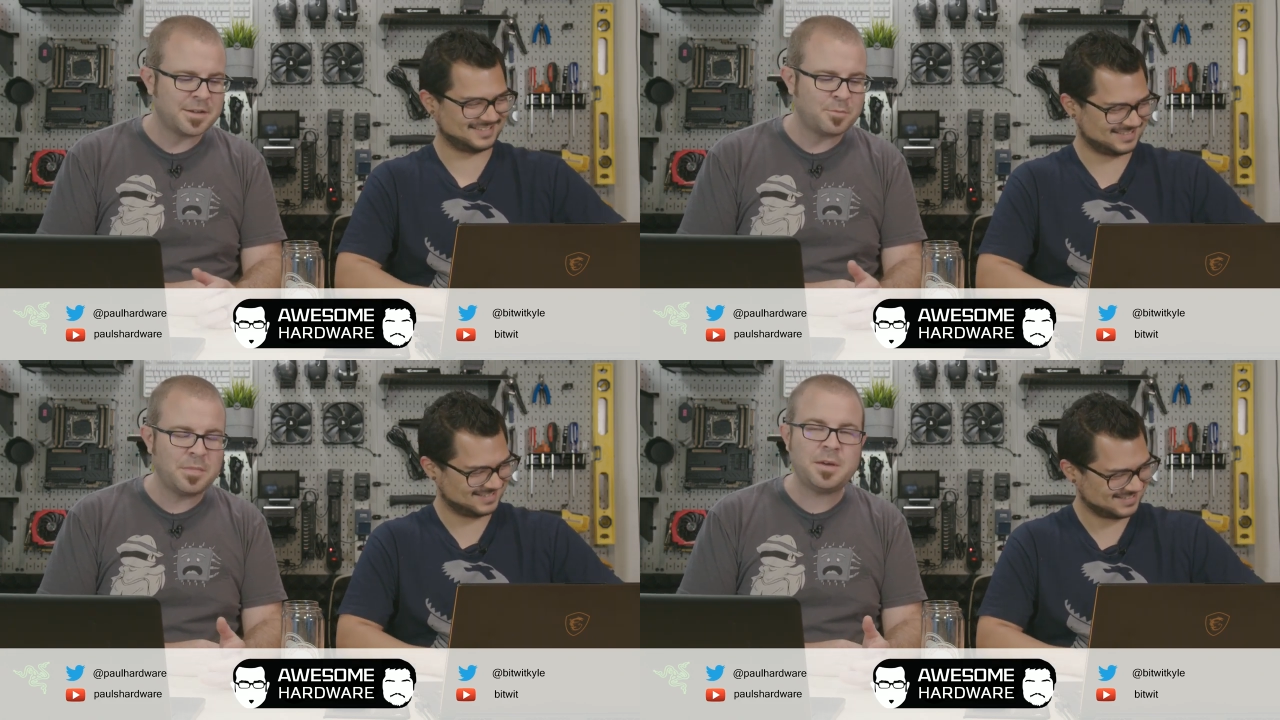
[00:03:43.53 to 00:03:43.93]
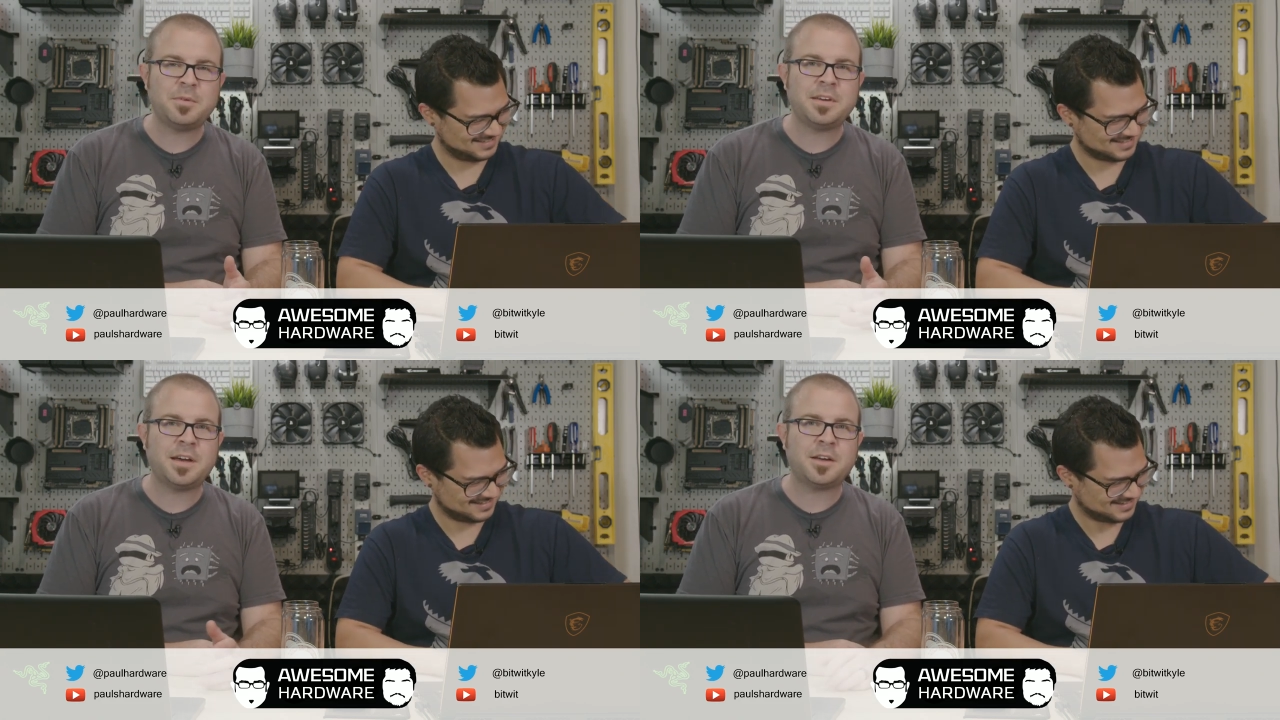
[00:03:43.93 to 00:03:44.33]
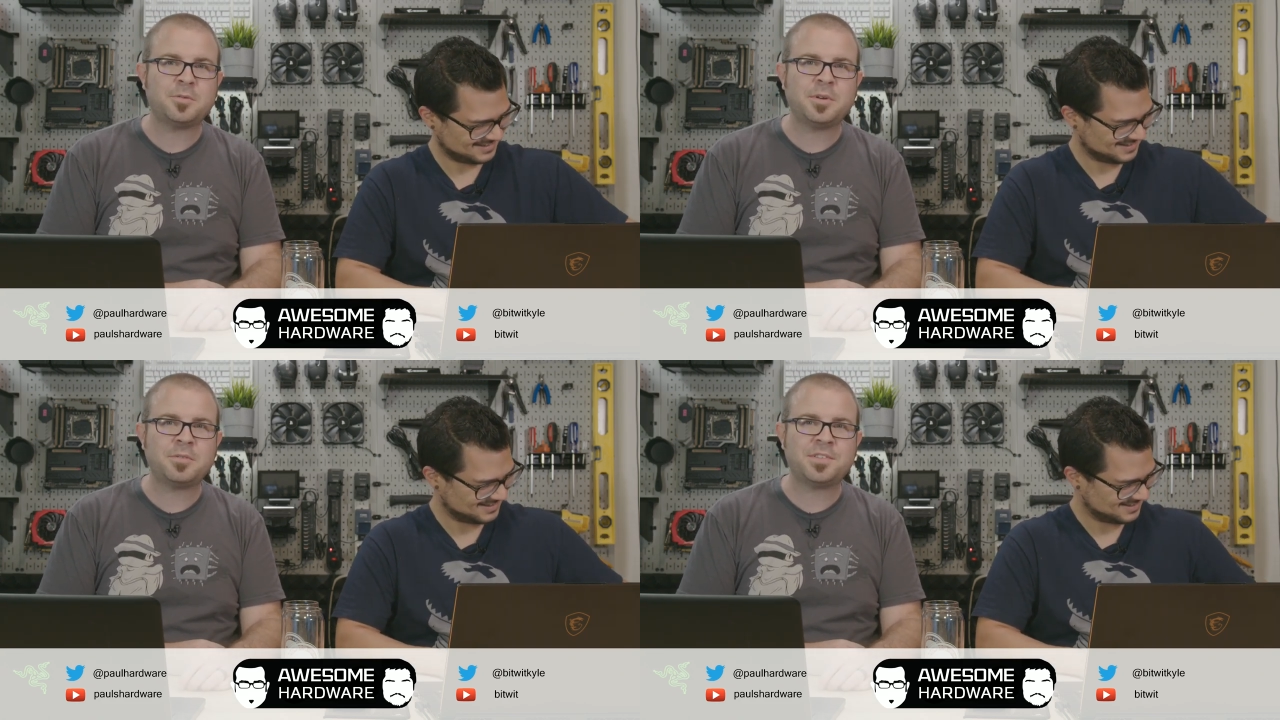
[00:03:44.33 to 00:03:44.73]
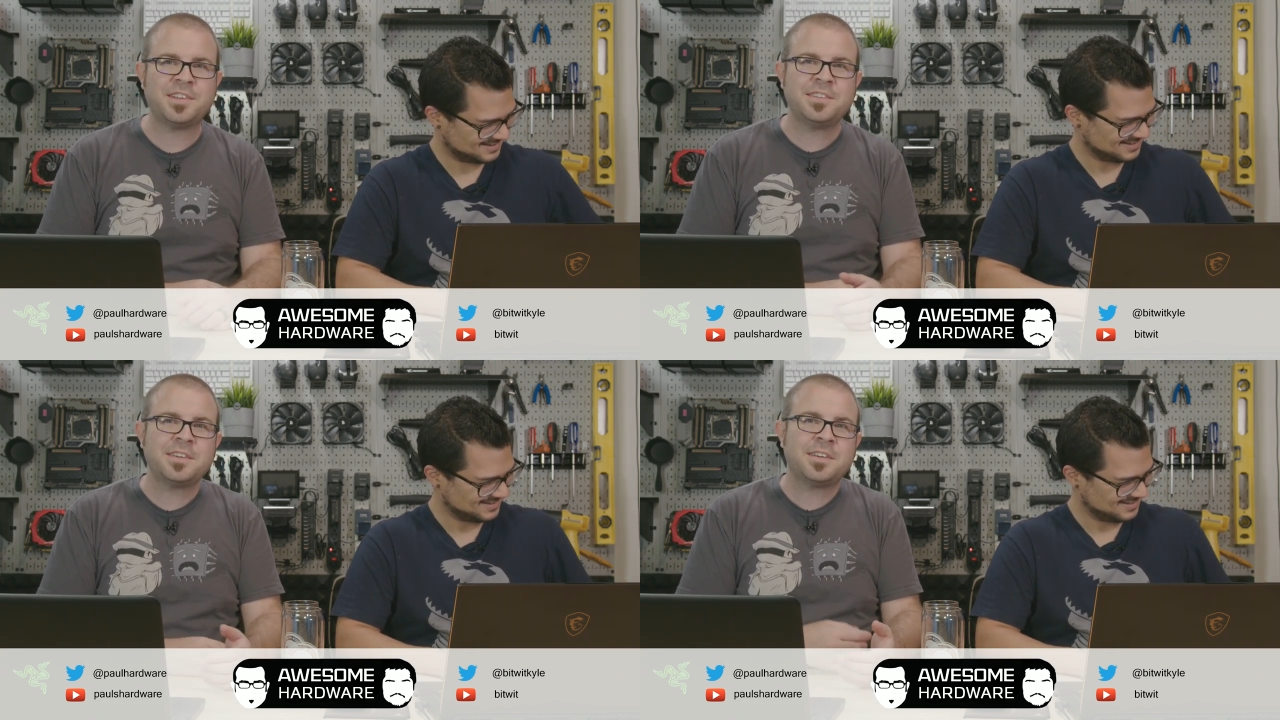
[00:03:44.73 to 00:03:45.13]
Speaker 1: like maybe I'll be
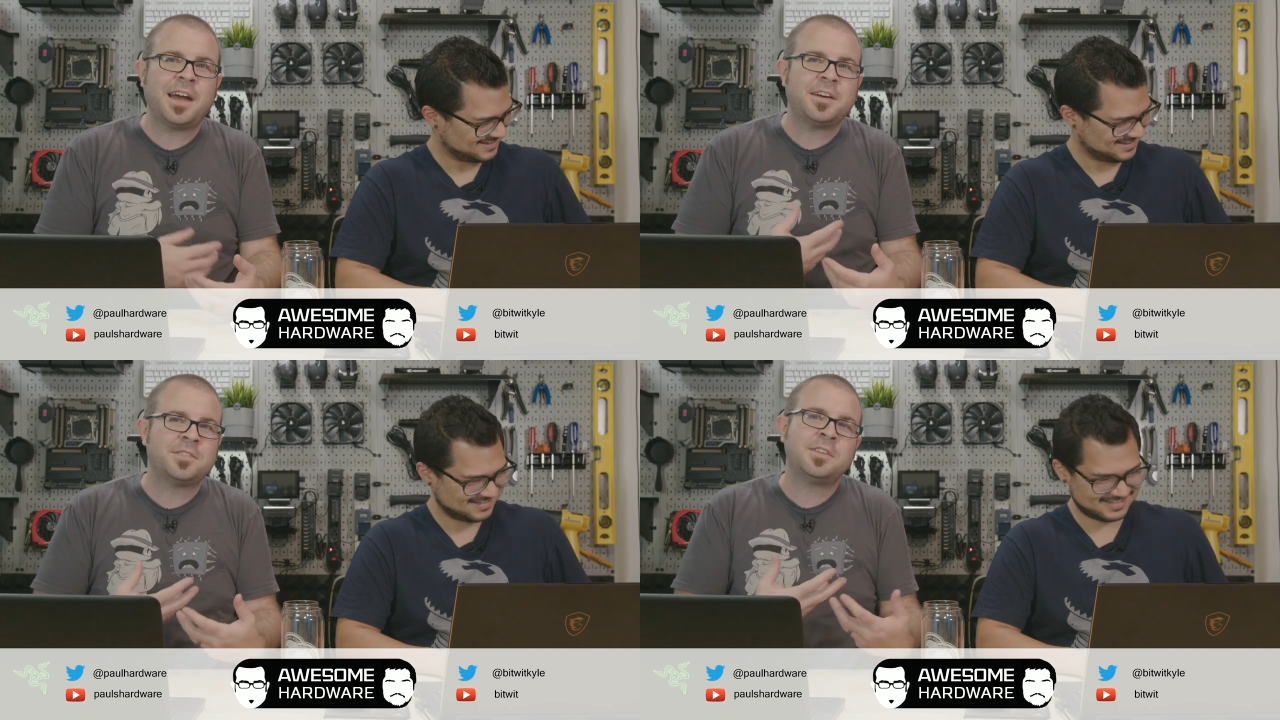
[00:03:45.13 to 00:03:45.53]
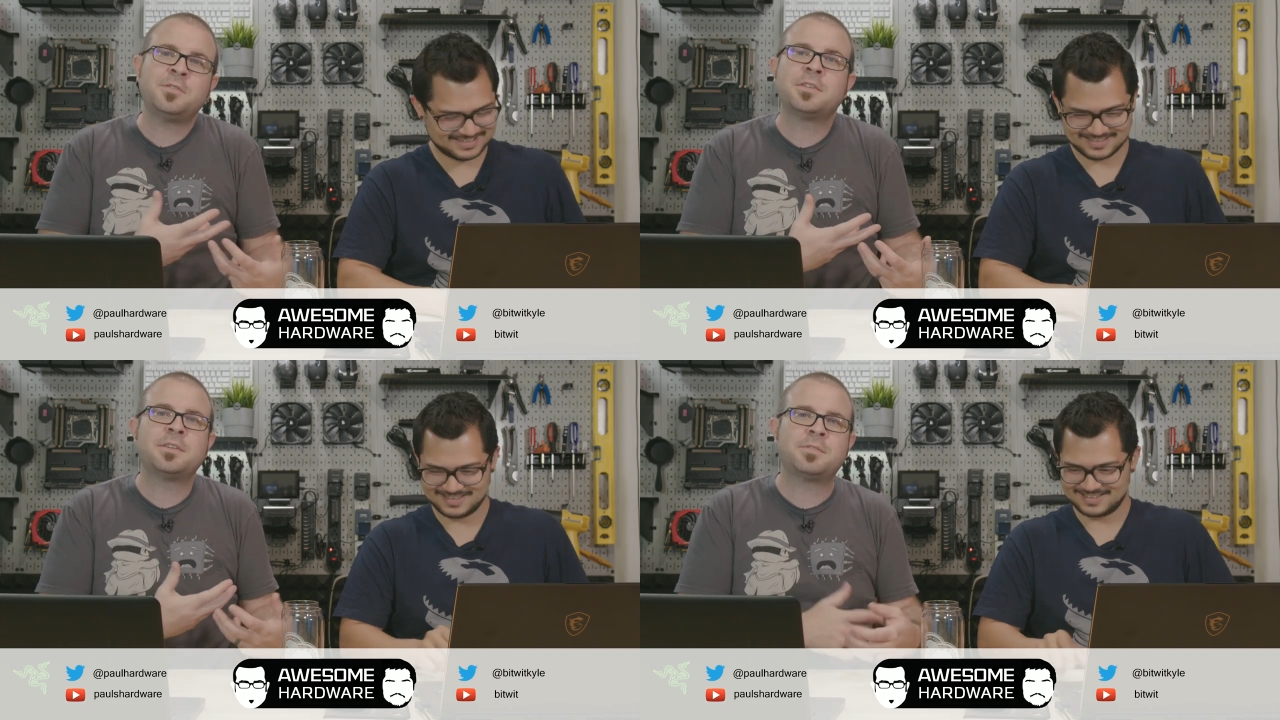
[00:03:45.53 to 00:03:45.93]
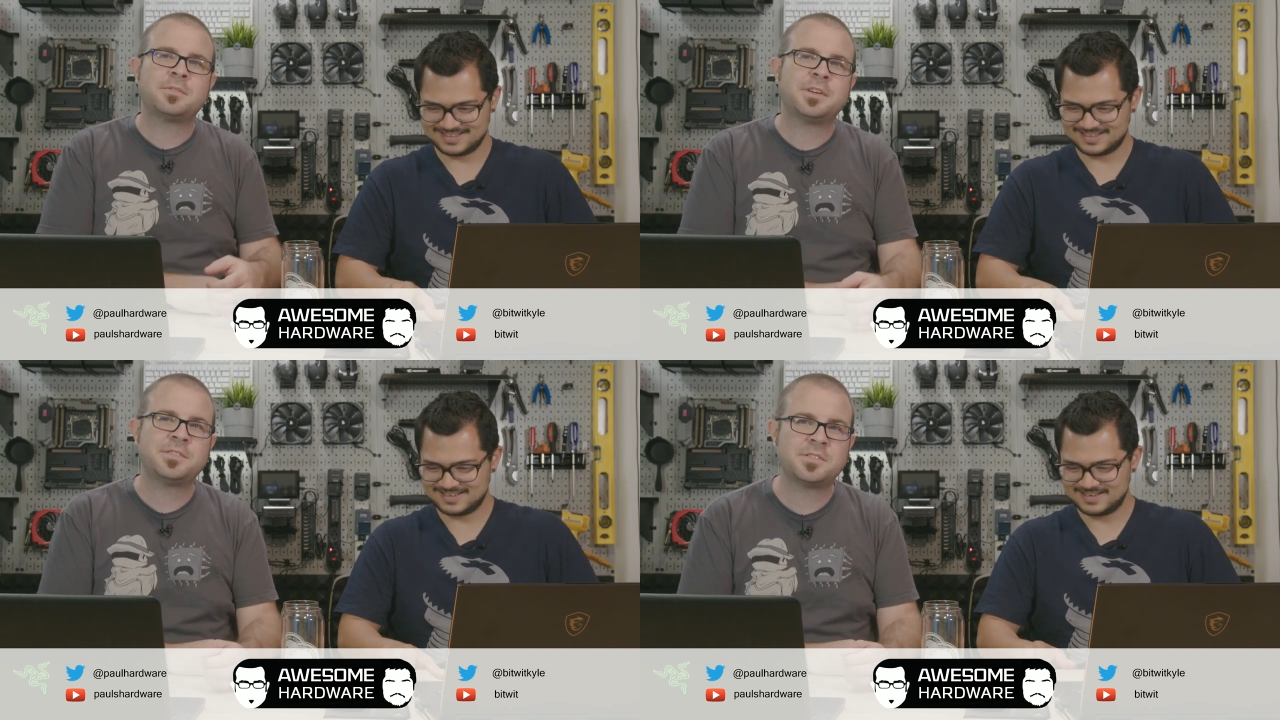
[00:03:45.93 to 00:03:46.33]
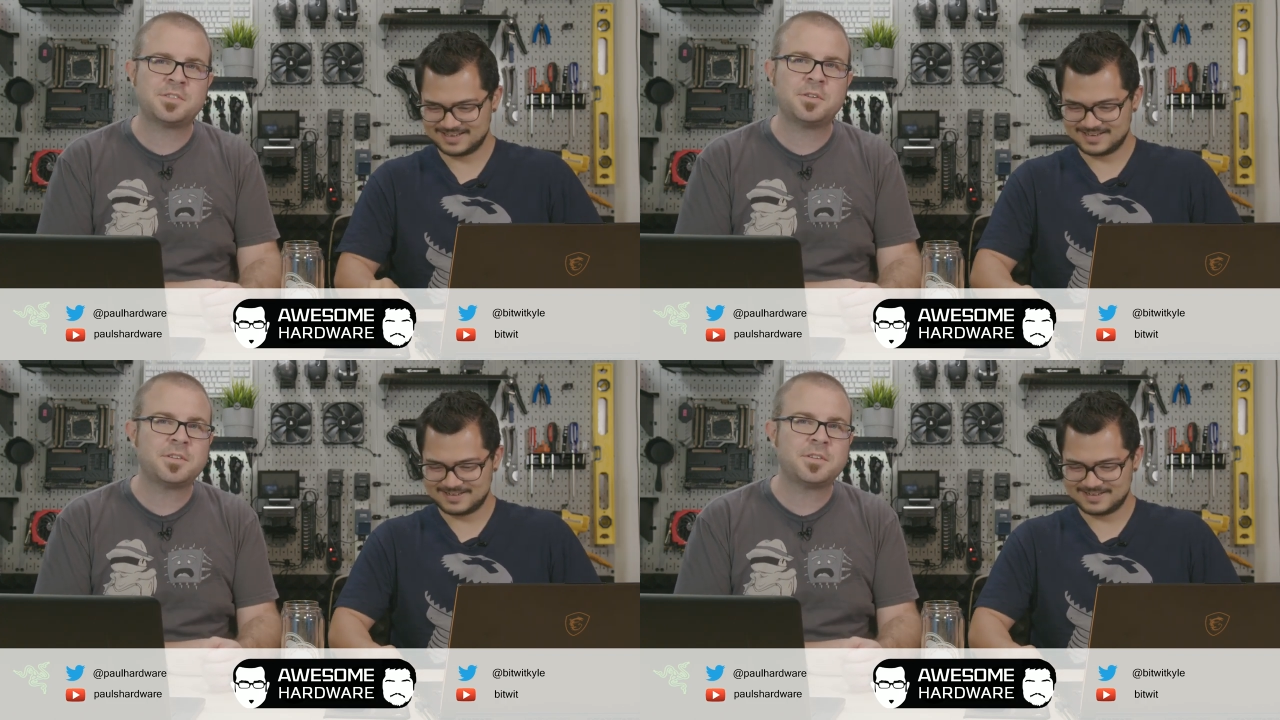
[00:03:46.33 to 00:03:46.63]
resenting Kyle secretly for the rest of the show